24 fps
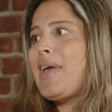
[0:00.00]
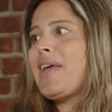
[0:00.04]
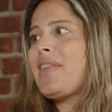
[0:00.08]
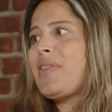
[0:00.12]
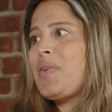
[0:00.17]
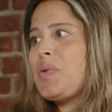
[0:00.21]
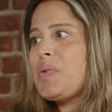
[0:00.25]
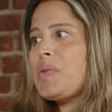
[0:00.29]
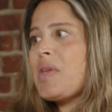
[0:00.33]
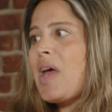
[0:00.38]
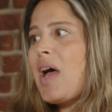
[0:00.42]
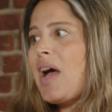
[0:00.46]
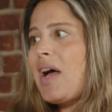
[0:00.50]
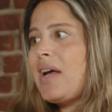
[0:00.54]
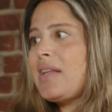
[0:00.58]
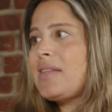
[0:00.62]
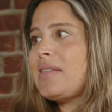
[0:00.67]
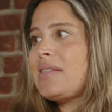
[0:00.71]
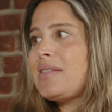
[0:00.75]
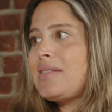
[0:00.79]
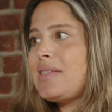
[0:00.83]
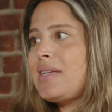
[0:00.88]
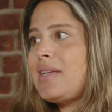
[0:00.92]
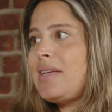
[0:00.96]
those hot
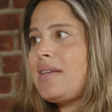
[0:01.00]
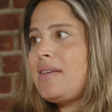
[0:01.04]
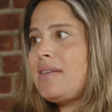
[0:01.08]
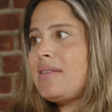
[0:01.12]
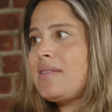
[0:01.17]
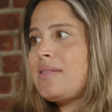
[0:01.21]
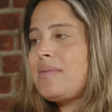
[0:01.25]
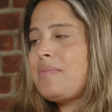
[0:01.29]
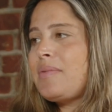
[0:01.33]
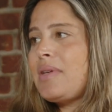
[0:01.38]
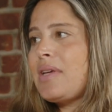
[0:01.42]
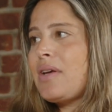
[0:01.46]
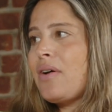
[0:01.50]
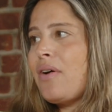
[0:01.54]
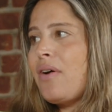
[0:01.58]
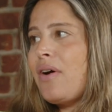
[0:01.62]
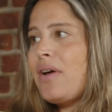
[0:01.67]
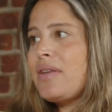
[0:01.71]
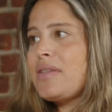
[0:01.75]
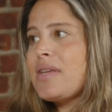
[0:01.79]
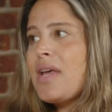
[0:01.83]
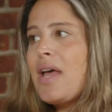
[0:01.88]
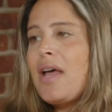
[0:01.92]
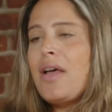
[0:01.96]
cities
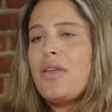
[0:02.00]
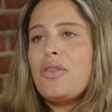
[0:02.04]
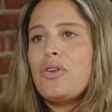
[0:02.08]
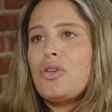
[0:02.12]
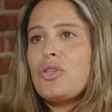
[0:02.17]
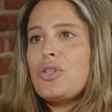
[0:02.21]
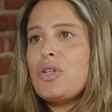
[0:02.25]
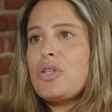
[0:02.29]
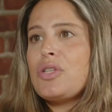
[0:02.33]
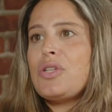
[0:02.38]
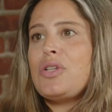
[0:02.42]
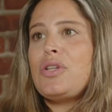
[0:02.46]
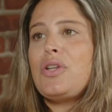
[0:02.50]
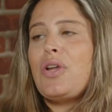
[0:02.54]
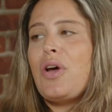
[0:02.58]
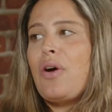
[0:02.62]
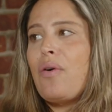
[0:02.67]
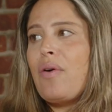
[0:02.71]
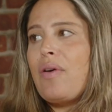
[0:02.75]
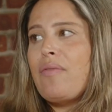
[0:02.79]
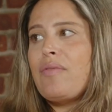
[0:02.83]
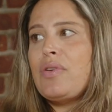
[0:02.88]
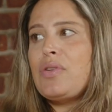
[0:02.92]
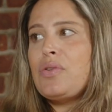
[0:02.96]
because there's just
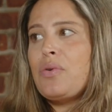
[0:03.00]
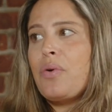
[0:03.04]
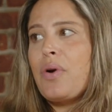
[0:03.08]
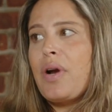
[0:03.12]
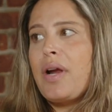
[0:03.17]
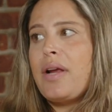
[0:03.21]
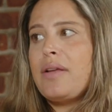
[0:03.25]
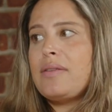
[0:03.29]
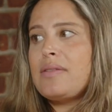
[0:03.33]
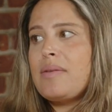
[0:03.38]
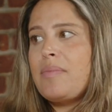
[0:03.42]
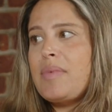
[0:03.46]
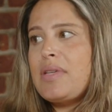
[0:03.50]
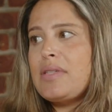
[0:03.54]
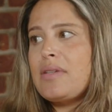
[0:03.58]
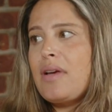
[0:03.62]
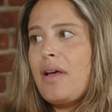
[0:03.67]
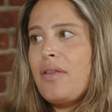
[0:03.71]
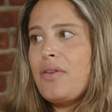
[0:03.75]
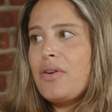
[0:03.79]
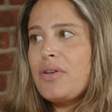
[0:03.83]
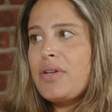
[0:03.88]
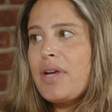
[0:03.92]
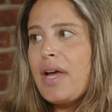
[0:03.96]
no inventory in some of these
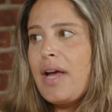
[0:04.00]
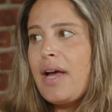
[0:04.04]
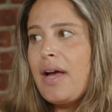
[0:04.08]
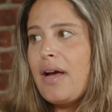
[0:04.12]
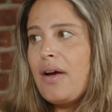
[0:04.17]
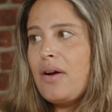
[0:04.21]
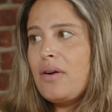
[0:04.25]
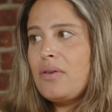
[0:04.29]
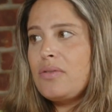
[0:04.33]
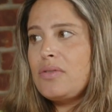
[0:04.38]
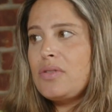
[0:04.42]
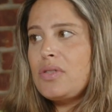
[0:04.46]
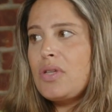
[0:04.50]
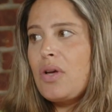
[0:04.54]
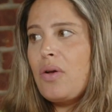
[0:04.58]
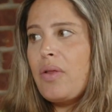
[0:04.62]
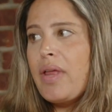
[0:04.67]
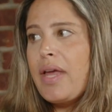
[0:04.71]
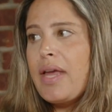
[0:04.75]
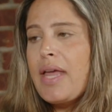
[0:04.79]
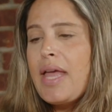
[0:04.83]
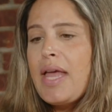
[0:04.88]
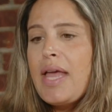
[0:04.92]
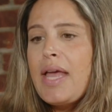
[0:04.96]
other towns. So
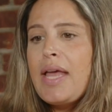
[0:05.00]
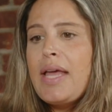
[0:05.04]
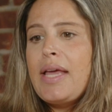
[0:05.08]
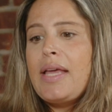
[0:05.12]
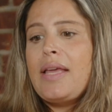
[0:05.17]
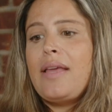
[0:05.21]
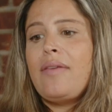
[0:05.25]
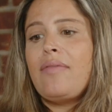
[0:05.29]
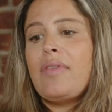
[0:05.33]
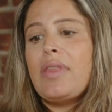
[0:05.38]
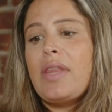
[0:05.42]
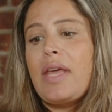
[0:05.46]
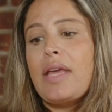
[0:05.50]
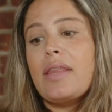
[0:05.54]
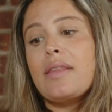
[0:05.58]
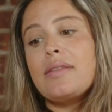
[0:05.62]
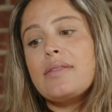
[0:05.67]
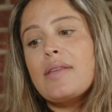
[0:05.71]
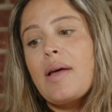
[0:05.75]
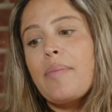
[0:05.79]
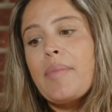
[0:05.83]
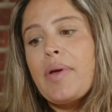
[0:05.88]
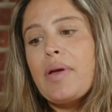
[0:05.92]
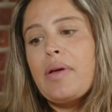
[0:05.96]
like even like
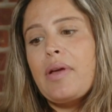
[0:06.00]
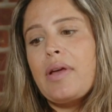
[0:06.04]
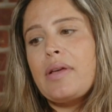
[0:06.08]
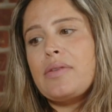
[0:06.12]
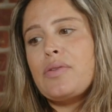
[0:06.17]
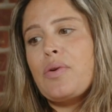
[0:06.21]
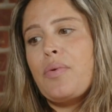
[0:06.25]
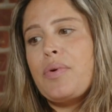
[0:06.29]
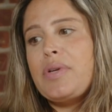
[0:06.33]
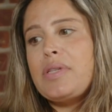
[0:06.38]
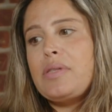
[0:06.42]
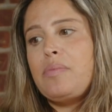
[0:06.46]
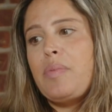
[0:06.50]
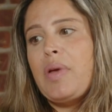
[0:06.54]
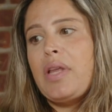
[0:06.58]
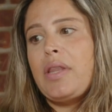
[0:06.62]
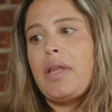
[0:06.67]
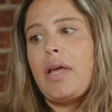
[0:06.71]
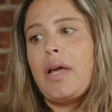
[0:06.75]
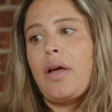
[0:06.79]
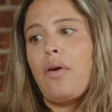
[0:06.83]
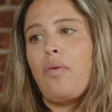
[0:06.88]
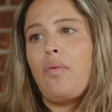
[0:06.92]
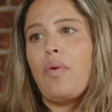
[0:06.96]
Summit has always been
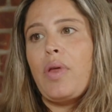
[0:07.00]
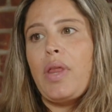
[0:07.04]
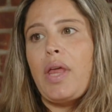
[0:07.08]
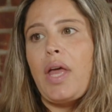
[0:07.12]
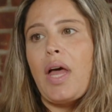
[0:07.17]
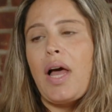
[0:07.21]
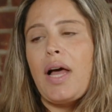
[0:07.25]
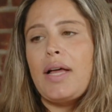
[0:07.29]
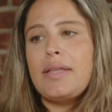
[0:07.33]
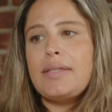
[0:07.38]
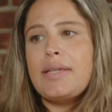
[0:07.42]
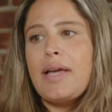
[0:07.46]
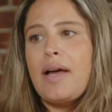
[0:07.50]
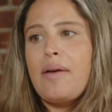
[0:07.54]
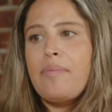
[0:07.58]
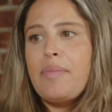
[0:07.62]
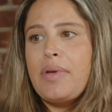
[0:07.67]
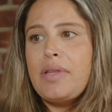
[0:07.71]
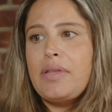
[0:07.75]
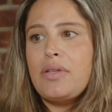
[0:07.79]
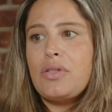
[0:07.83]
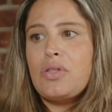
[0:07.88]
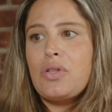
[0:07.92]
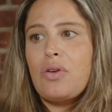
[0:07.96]
like a really hot town,
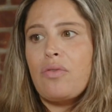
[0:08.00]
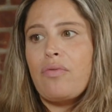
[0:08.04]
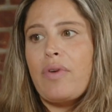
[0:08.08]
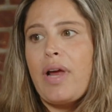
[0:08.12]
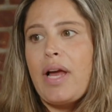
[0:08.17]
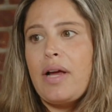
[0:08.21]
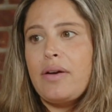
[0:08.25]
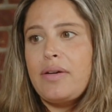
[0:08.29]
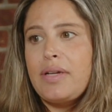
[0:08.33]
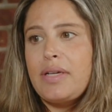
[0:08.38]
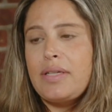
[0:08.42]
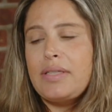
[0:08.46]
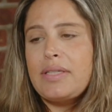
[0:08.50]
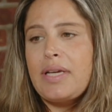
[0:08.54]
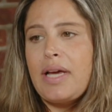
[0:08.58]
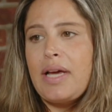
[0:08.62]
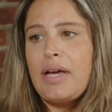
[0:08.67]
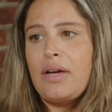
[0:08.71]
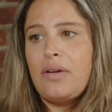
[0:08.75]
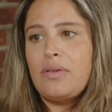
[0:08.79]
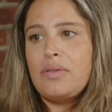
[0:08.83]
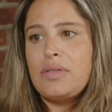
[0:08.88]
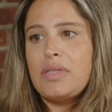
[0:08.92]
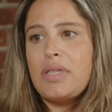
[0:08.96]
but the surrounding
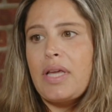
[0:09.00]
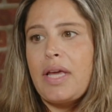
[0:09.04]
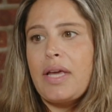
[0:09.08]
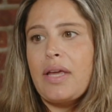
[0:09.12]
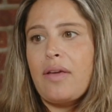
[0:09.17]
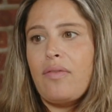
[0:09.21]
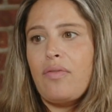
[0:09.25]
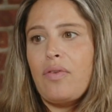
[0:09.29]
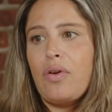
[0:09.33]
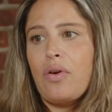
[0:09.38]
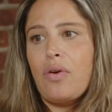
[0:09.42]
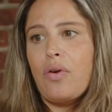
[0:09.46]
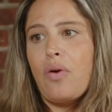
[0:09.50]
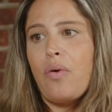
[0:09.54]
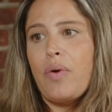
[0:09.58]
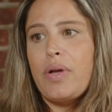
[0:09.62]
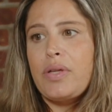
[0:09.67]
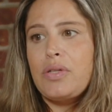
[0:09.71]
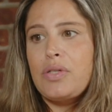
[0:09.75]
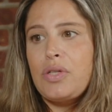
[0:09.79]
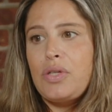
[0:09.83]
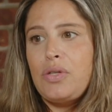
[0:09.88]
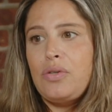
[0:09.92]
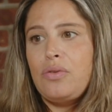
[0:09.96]
towns, like if you're going
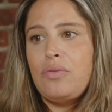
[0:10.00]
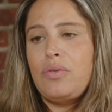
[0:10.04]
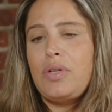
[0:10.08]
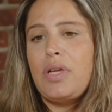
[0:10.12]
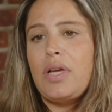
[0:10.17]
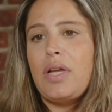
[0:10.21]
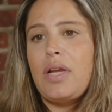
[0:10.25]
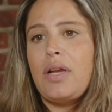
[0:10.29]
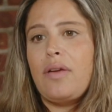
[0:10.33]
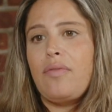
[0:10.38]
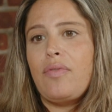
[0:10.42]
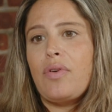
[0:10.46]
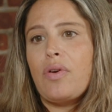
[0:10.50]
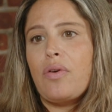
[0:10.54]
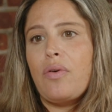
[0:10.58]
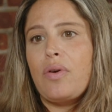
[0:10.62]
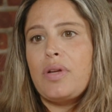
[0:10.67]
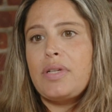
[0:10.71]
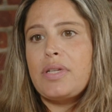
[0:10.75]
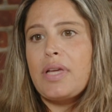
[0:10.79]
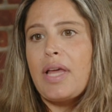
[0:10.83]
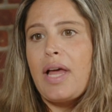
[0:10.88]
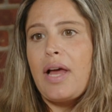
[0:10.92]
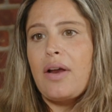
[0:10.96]
to Union, if you're
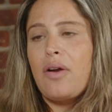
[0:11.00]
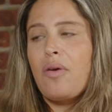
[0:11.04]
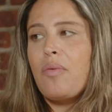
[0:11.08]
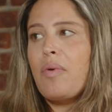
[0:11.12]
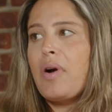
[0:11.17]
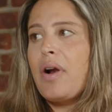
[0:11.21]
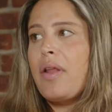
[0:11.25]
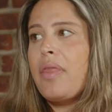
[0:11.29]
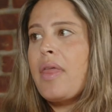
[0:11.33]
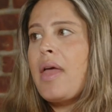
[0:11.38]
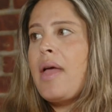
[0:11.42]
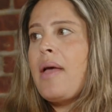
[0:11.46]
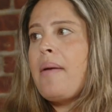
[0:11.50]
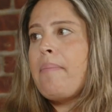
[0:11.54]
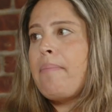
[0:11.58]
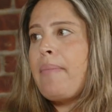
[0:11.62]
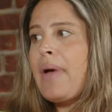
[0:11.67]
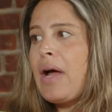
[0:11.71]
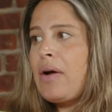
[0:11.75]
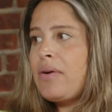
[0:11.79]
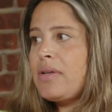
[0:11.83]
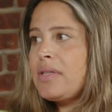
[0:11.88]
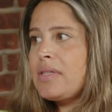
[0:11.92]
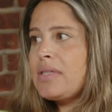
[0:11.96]
going to Kenilworth,
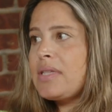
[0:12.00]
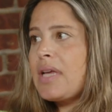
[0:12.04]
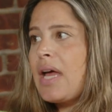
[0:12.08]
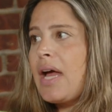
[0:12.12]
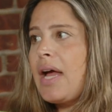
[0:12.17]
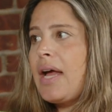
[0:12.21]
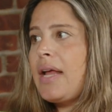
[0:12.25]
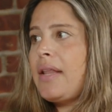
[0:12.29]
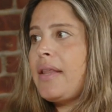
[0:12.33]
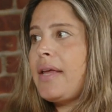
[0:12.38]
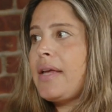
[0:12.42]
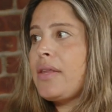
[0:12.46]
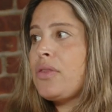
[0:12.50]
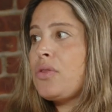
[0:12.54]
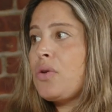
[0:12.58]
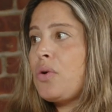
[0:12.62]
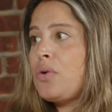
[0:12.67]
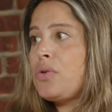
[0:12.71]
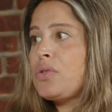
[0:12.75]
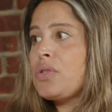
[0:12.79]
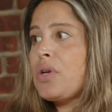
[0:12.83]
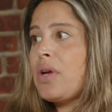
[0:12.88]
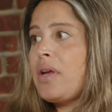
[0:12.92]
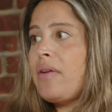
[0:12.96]
Mountainside, like
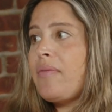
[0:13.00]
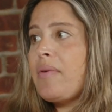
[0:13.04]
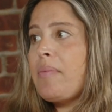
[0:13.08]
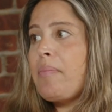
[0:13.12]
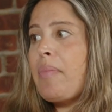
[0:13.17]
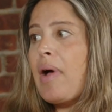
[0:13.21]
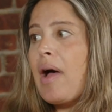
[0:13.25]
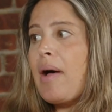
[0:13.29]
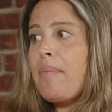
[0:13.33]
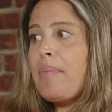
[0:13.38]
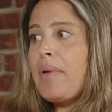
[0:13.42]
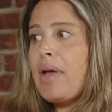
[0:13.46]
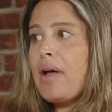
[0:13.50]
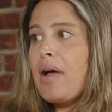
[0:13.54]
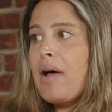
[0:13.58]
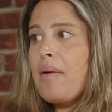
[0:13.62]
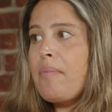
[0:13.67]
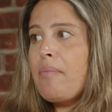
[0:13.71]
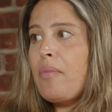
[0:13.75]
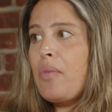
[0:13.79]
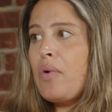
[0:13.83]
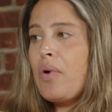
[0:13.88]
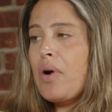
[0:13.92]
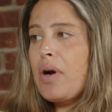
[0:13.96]
those are even popping
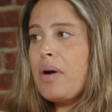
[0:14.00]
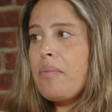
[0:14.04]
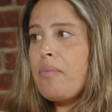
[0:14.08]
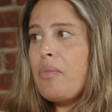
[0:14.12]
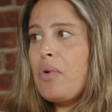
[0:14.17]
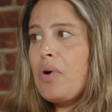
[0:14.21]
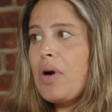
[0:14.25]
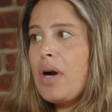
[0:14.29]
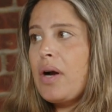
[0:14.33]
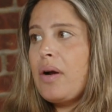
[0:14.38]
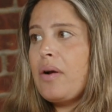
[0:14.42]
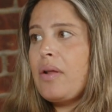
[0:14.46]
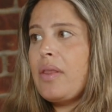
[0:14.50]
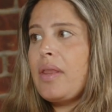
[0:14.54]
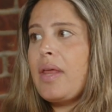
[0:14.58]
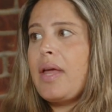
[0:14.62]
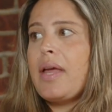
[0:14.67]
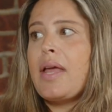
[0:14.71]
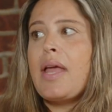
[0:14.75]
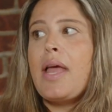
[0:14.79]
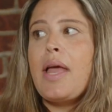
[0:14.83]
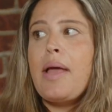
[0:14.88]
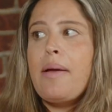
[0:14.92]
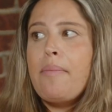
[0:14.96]
up more and more, and
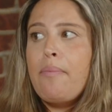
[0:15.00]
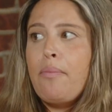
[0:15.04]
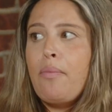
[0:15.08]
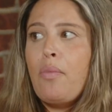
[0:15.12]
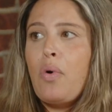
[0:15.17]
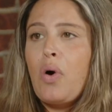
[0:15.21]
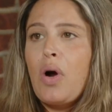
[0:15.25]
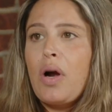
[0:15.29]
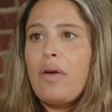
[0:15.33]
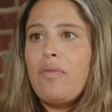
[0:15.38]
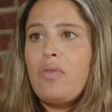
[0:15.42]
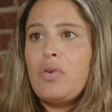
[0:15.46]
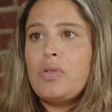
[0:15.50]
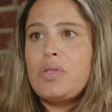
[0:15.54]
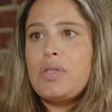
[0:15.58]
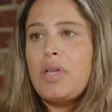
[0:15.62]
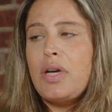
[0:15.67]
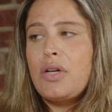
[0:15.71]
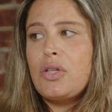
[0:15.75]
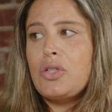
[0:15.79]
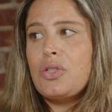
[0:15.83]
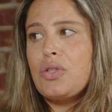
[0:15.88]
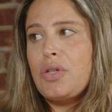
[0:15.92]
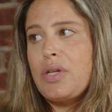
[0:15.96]
like more of those
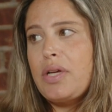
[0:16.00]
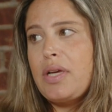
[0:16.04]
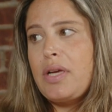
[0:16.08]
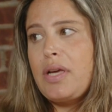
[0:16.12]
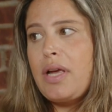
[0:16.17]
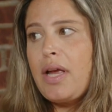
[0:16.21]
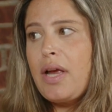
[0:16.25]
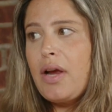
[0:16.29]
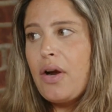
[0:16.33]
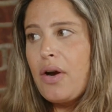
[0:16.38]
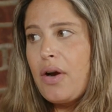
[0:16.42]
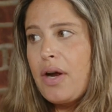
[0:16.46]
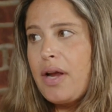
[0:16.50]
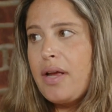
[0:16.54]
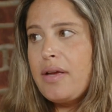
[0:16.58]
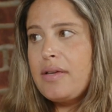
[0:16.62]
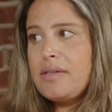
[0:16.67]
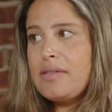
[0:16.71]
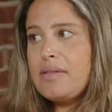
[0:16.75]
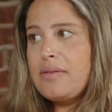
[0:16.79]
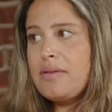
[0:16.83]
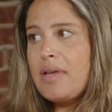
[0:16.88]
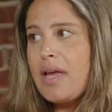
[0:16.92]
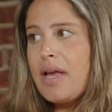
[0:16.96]
luxury
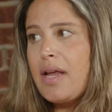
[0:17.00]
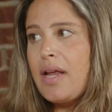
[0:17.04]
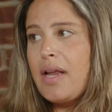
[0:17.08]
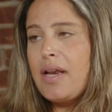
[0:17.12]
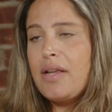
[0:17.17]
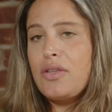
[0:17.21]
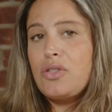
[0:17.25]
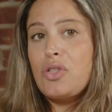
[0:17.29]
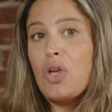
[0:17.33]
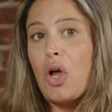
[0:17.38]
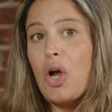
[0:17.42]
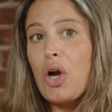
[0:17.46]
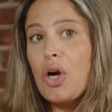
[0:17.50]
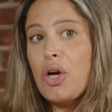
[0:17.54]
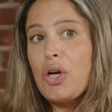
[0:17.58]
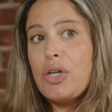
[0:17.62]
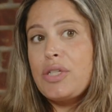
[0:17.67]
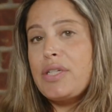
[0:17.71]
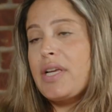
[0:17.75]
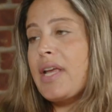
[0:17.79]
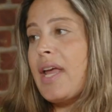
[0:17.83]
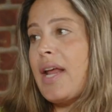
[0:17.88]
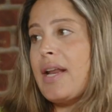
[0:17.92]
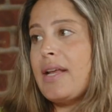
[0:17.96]
areas, and it's harder
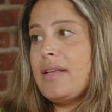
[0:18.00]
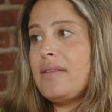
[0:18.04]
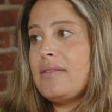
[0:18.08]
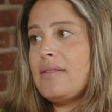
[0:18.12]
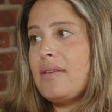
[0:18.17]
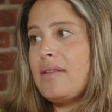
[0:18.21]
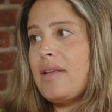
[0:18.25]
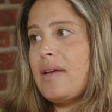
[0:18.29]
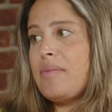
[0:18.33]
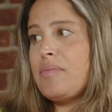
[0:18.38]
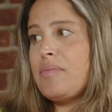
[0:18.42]
to get into them